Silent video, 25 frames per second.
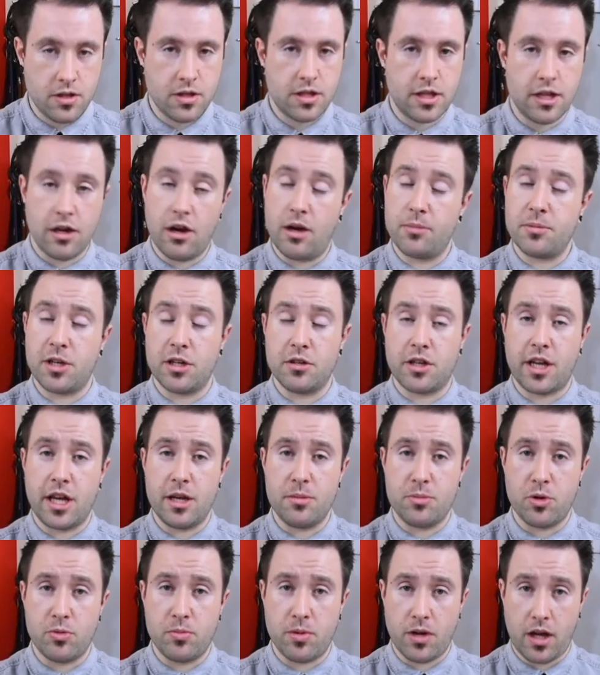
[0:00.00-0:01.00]
Now, I'm no
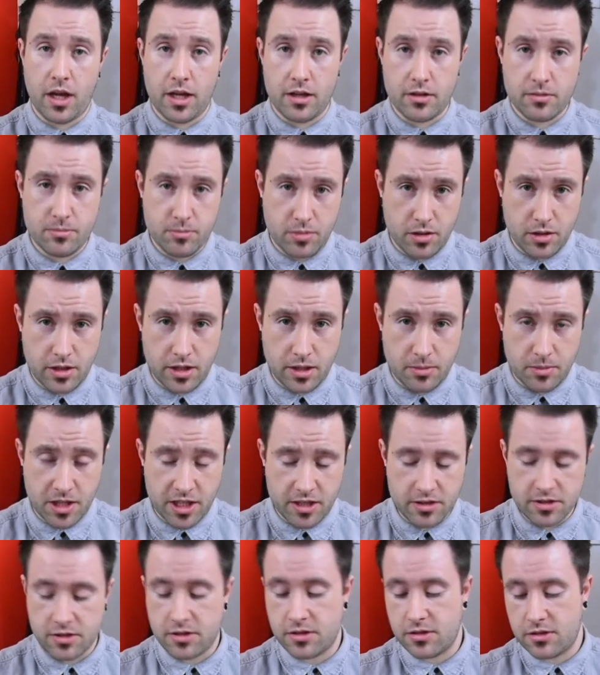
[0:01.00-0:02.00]
keyboard player by any
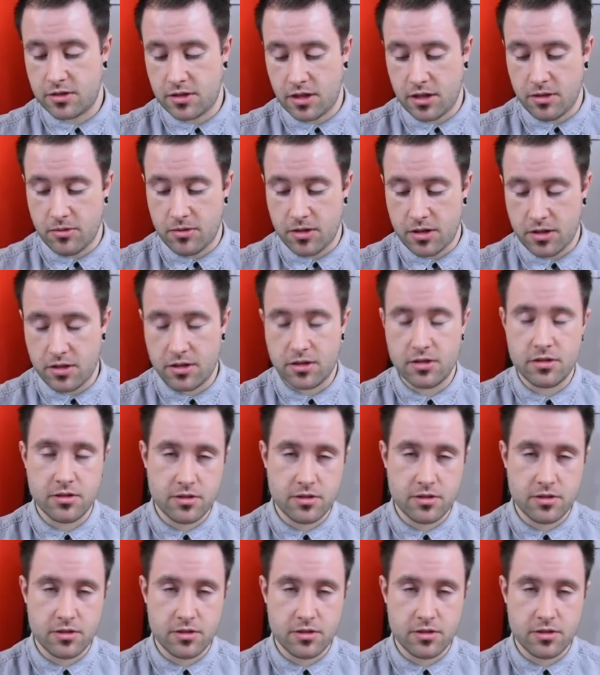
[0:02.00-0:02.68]
means, so uh,